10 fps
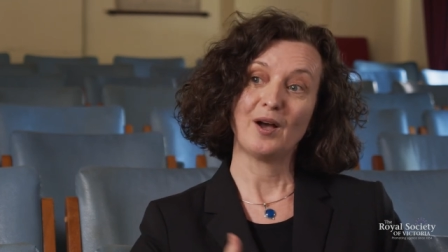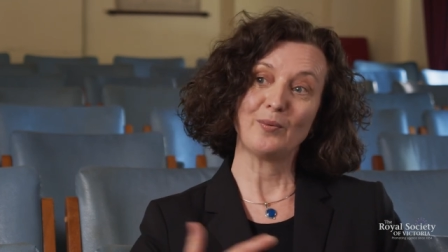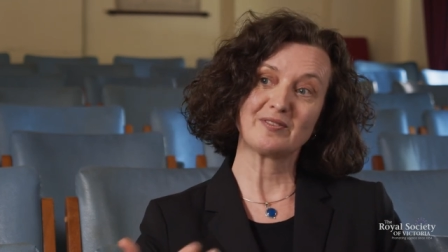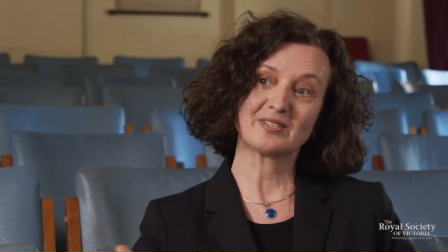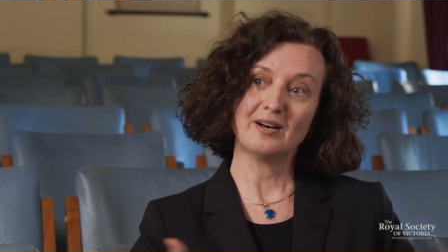And
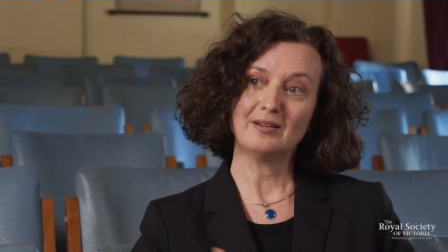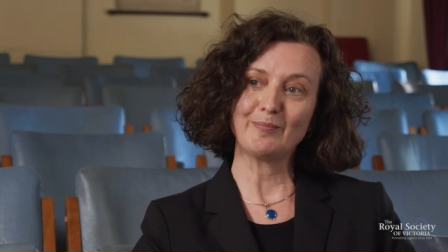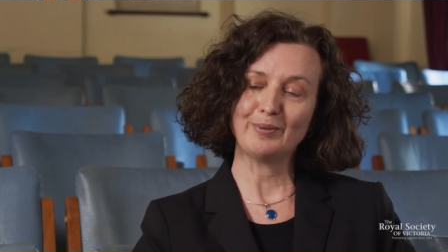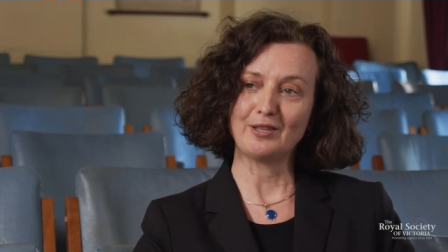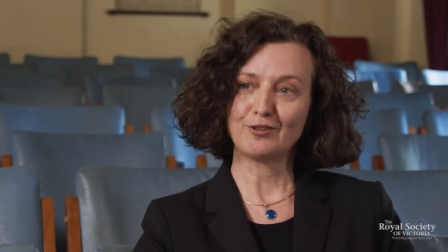we've certainly
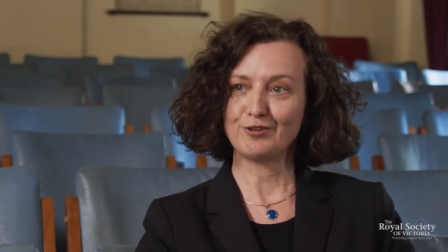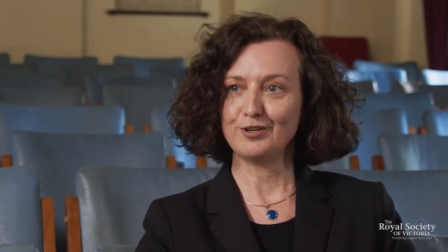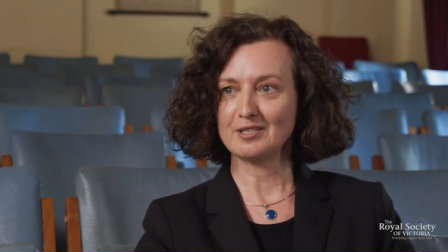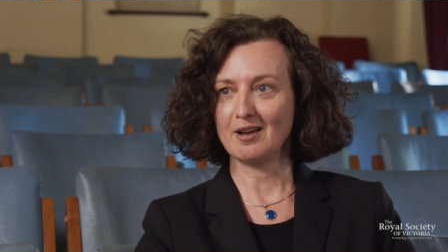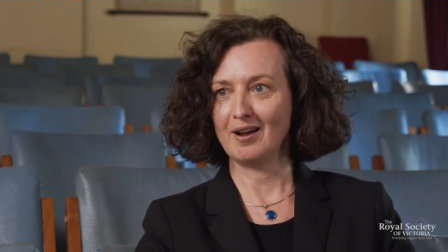been
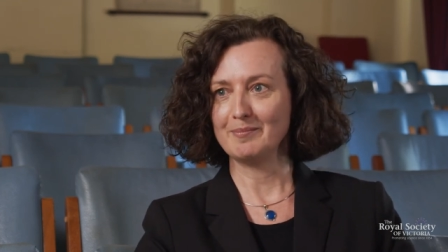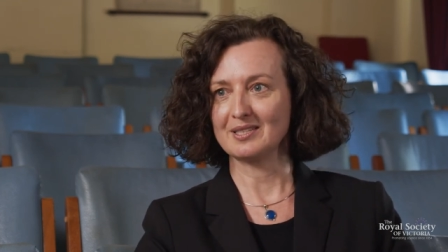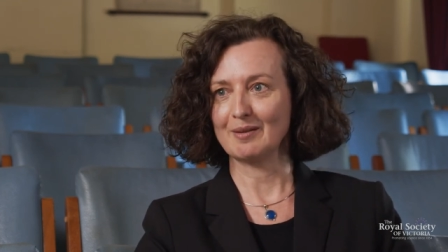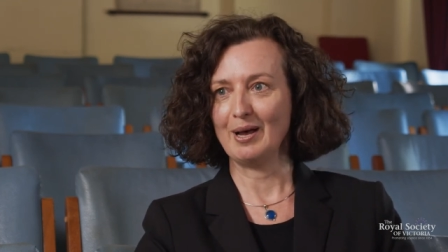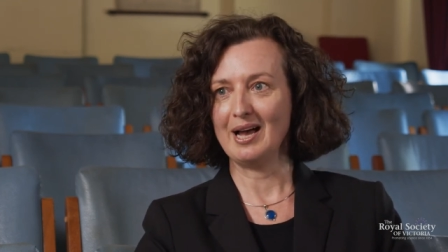through times
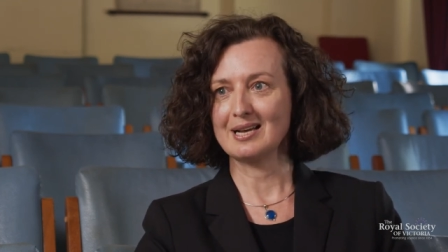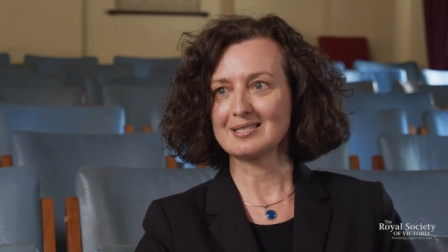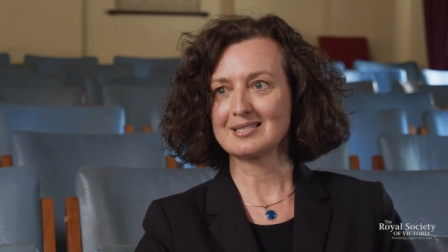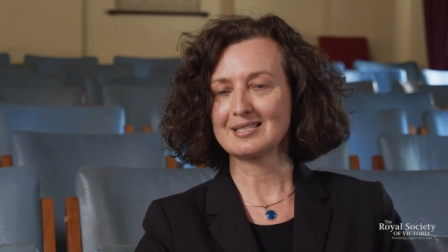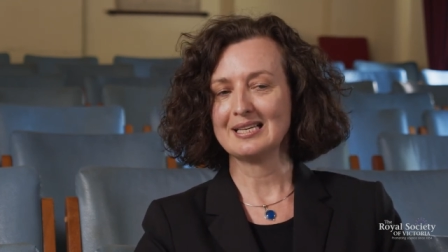in the
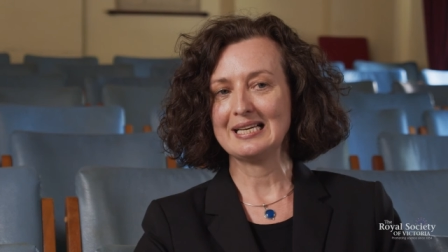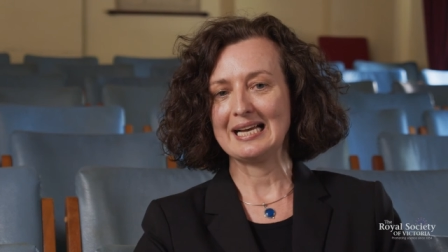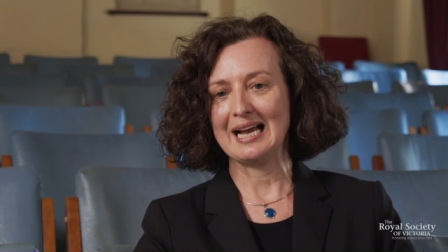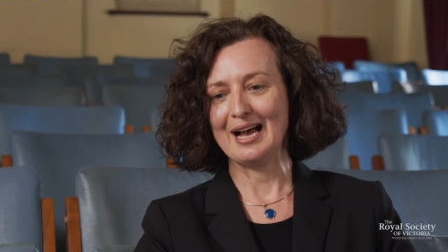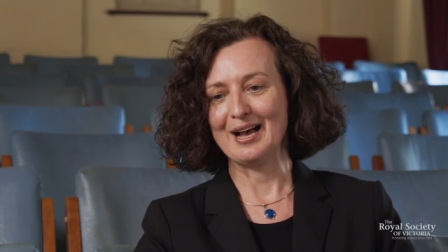past
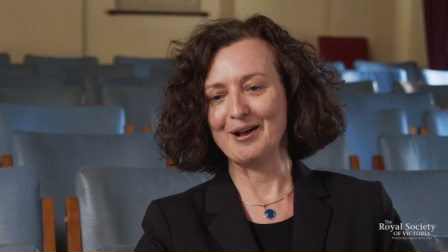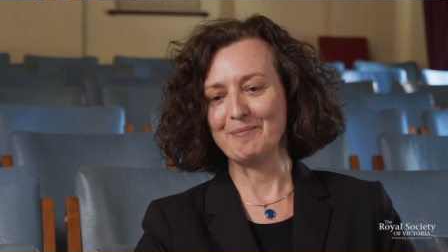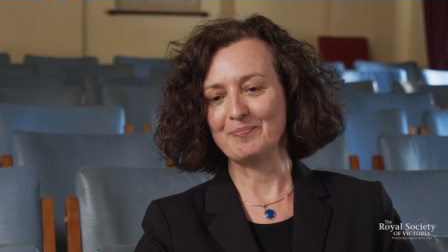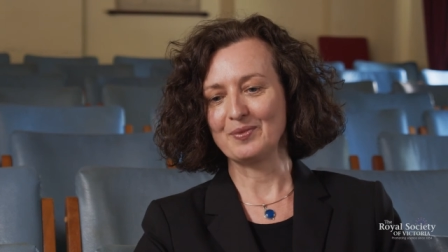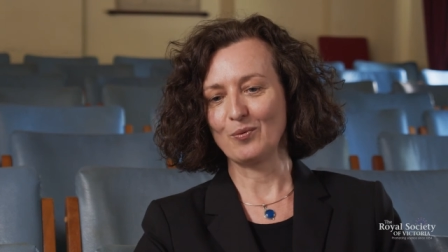
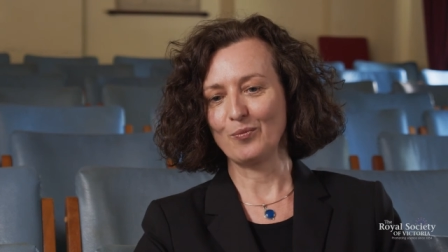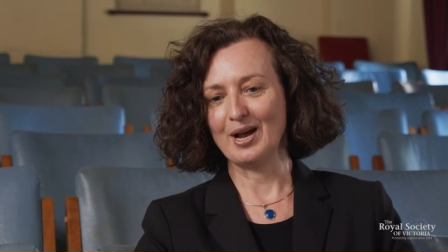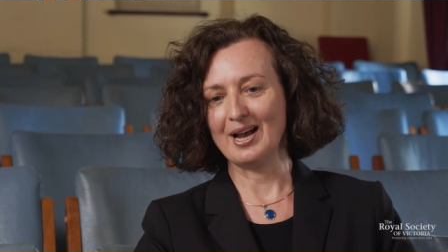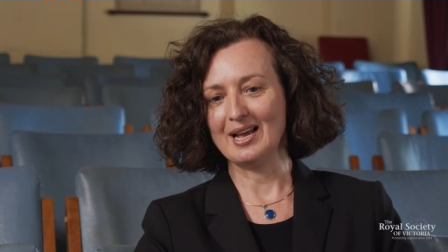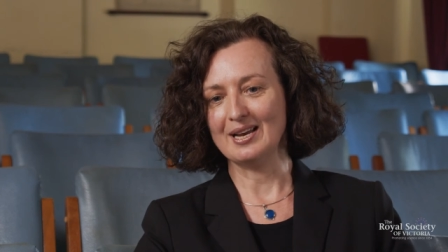
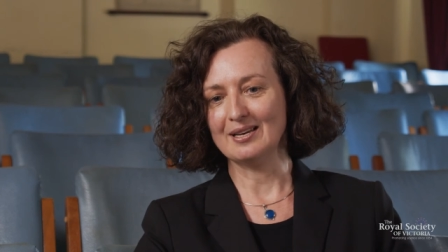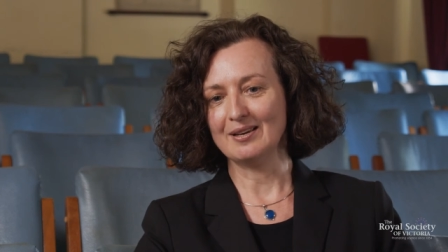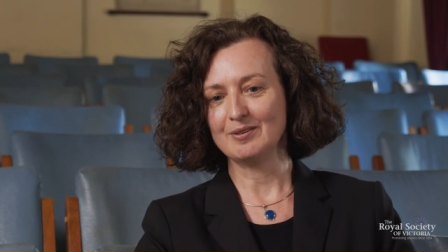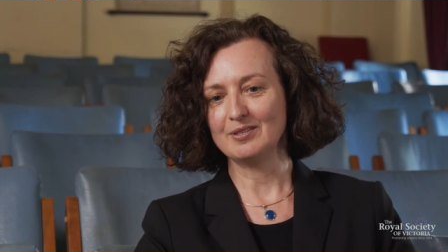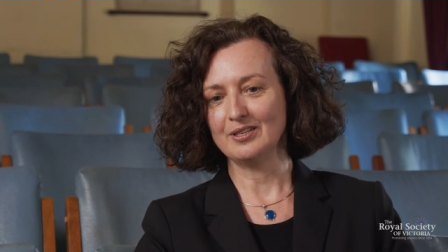when
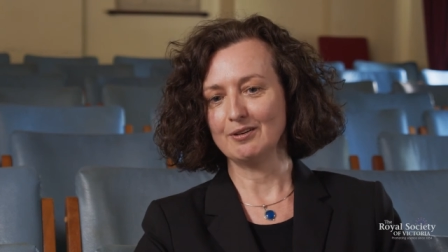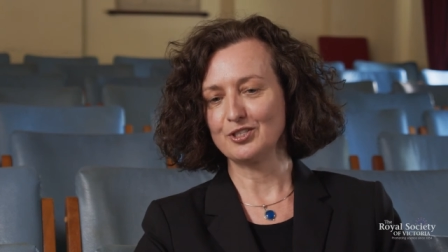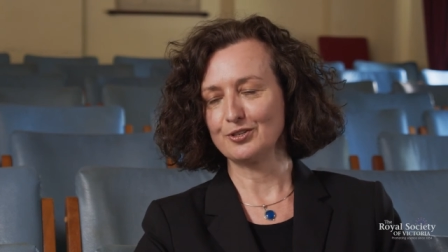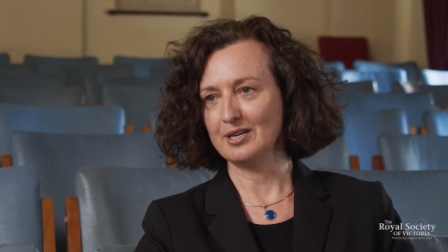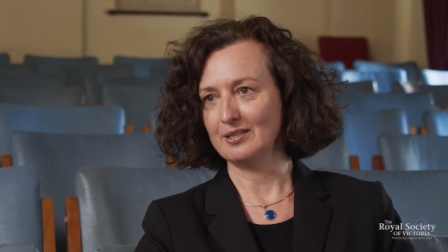
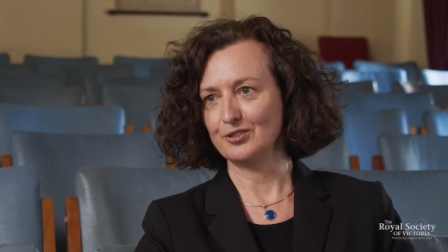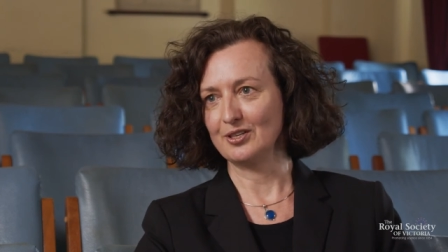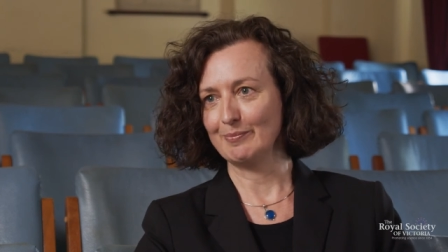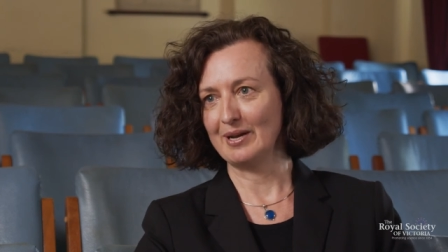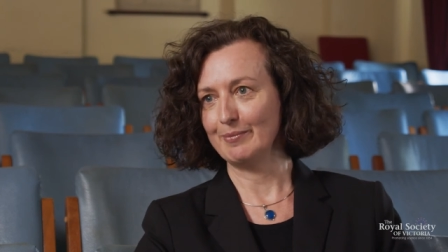during
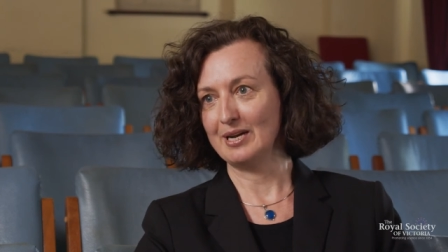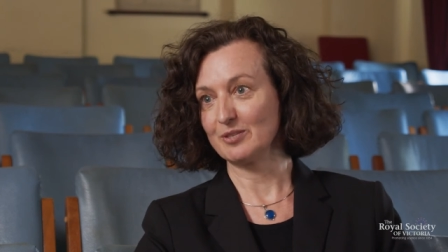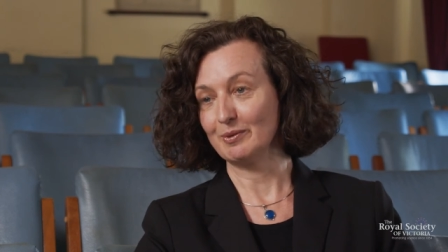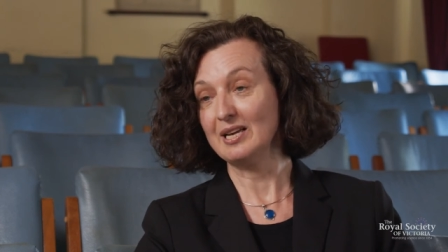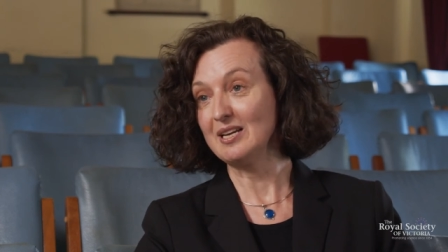the
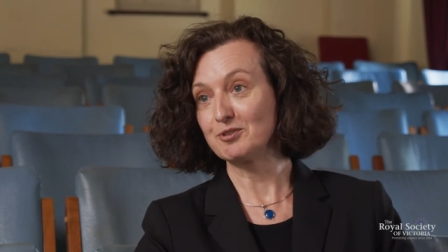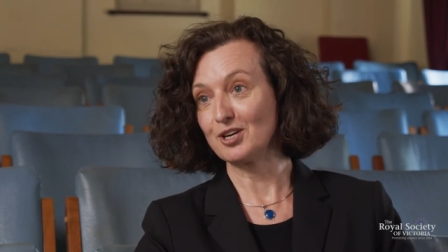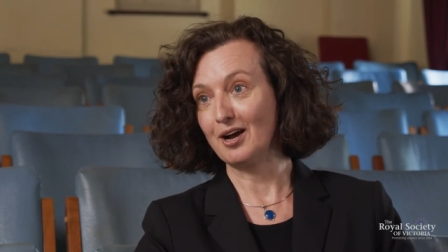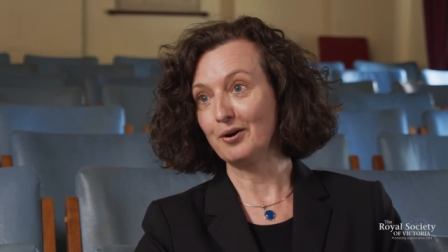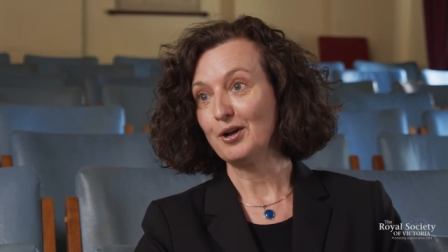major millennium
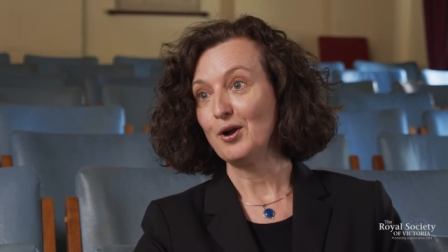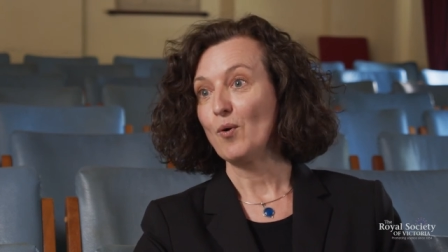drought,